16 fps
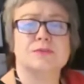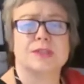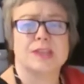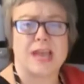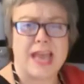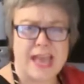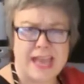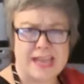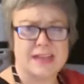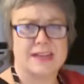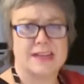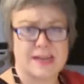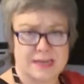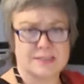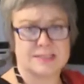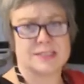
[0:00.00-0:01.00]
with an
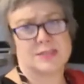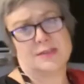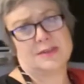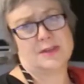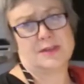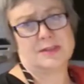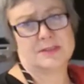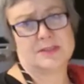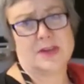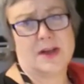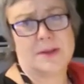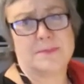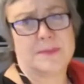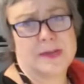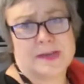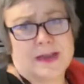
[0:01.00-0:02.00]
egg custard on
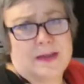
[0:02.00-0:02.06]
top. And